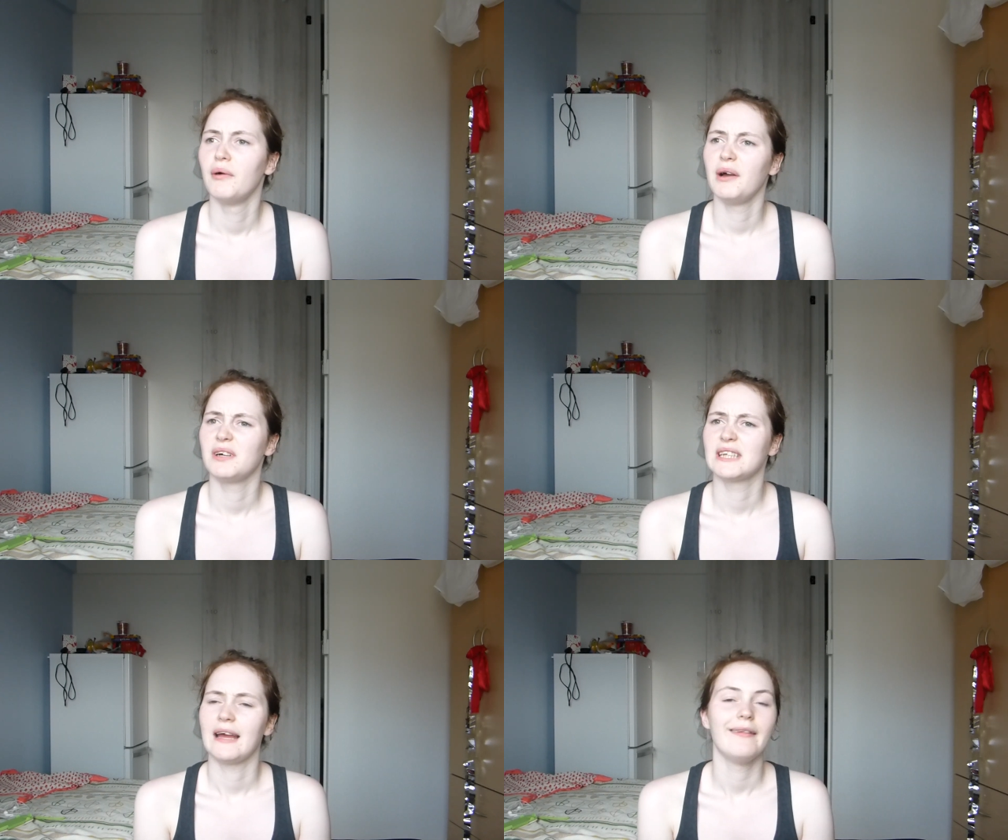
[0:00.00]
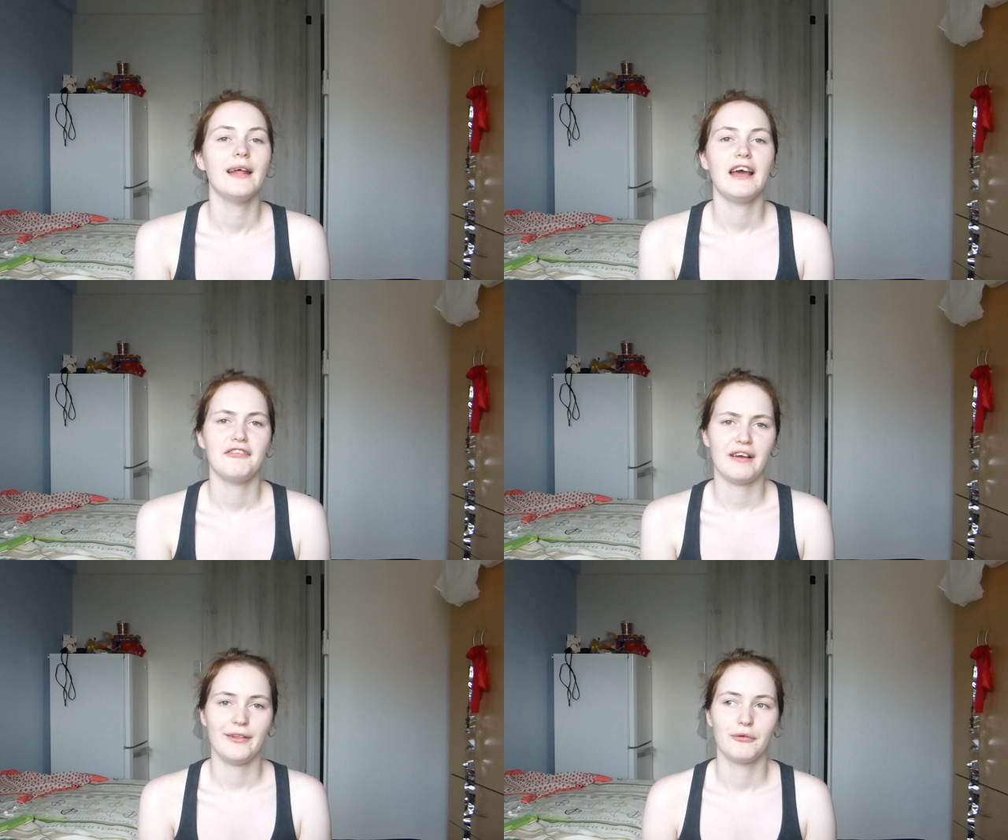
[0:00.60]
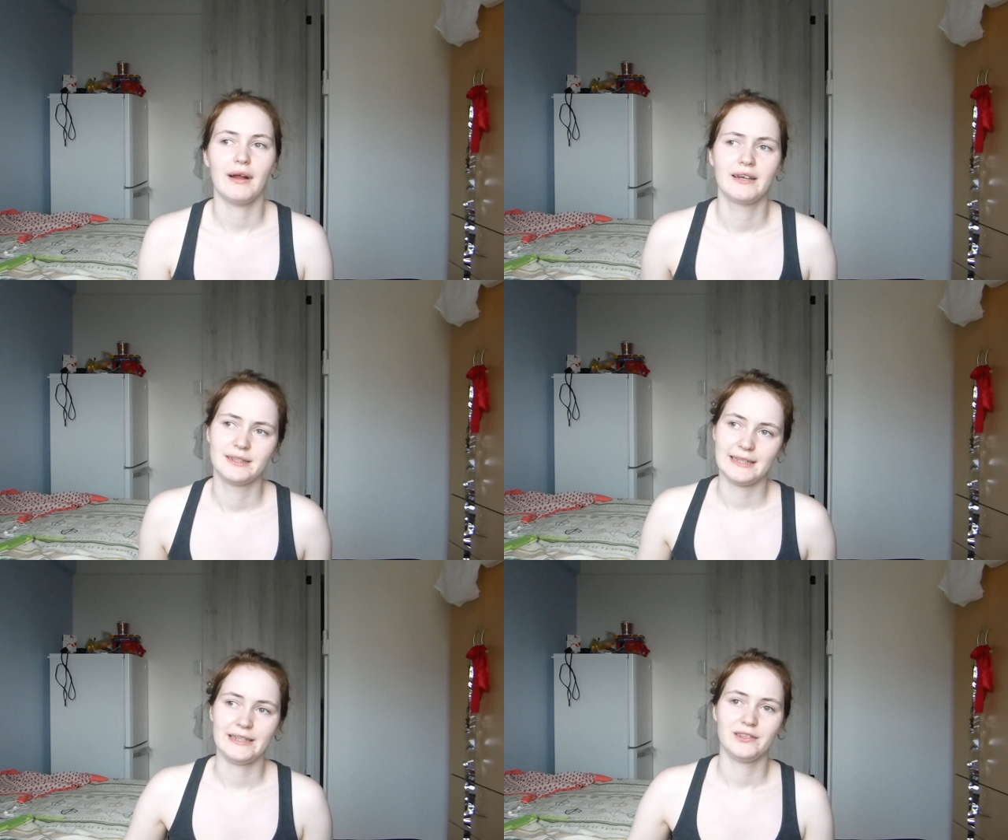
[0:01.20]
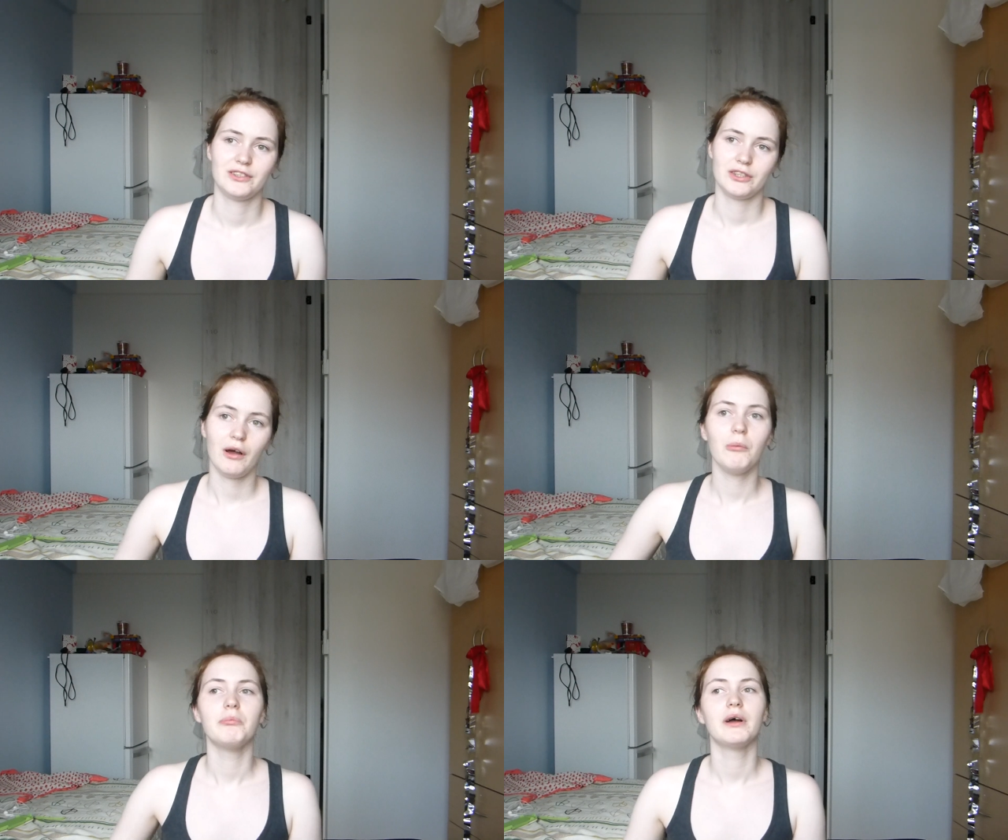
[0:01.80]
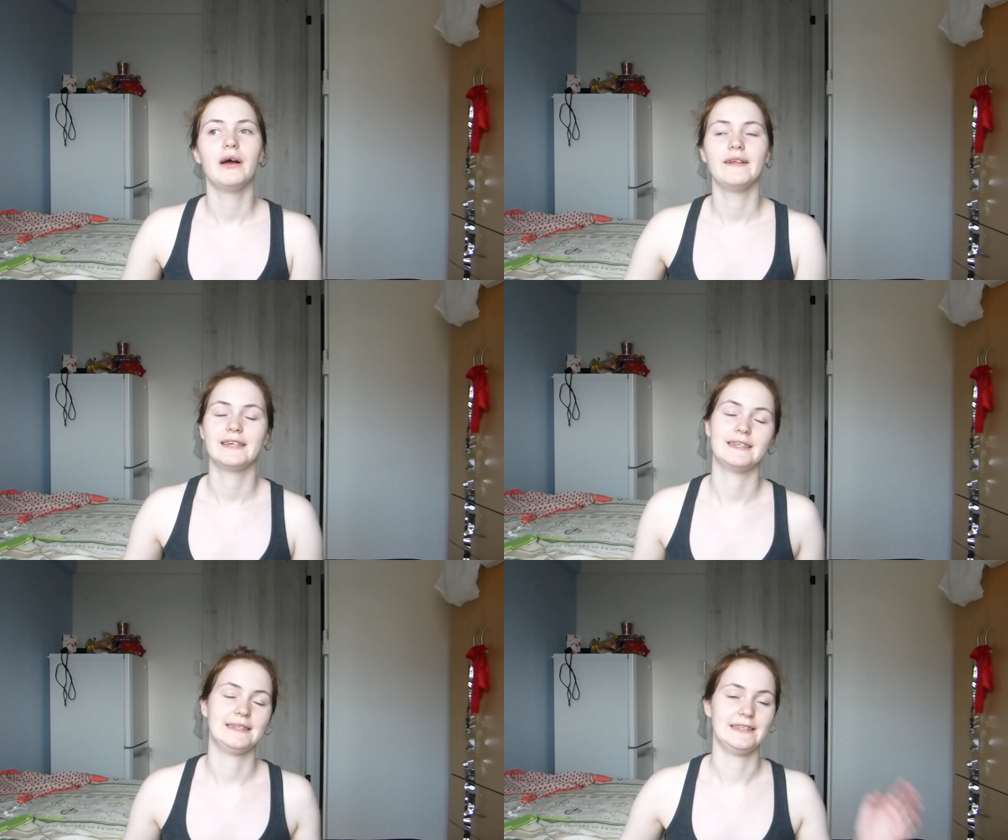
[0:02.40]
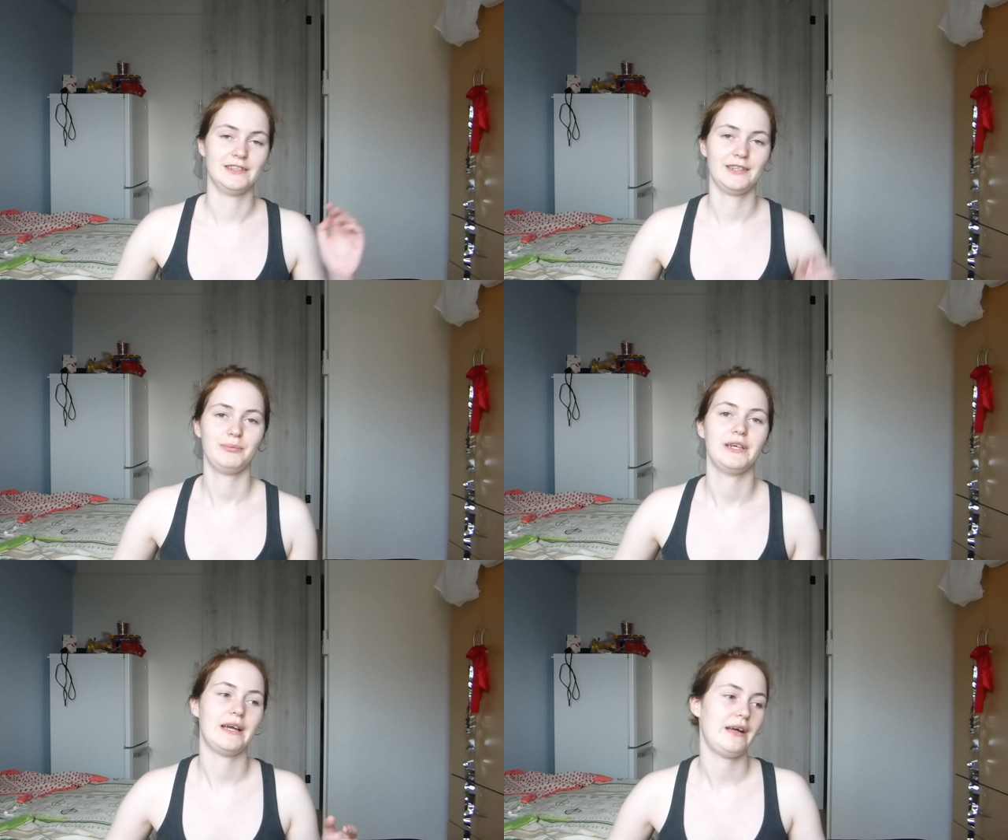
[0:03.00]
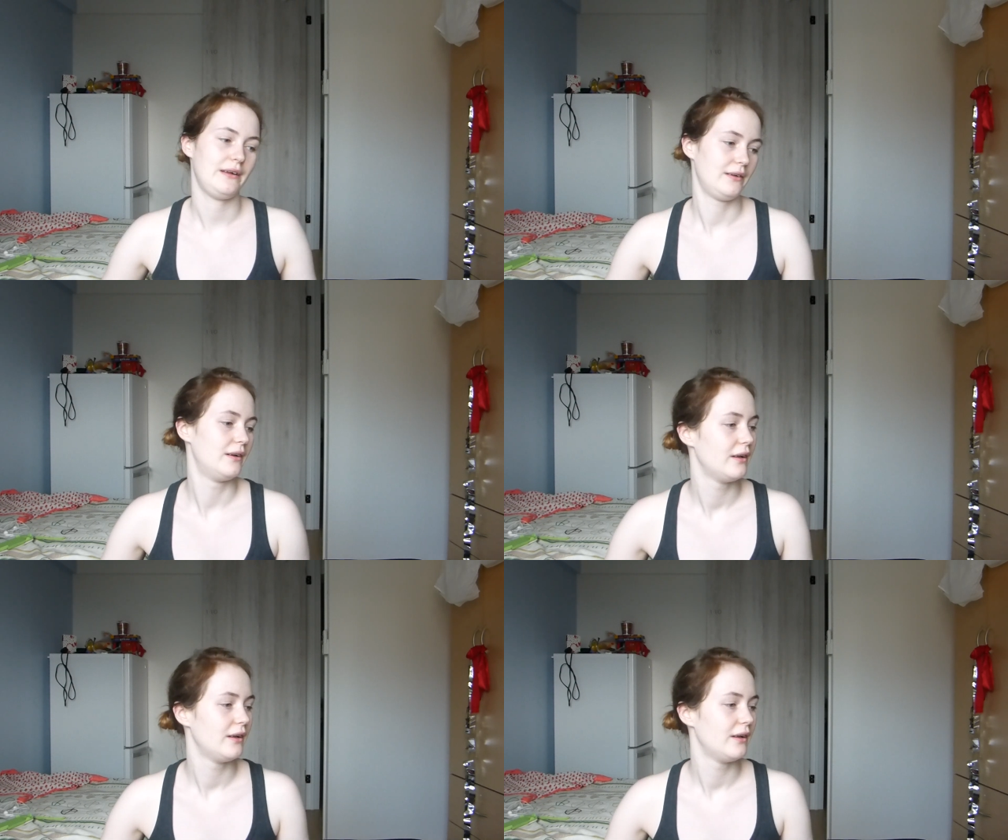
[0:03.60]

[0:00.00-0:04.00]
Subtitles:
Where was I? And then I found the Rakuten shop. This is in Shibuya.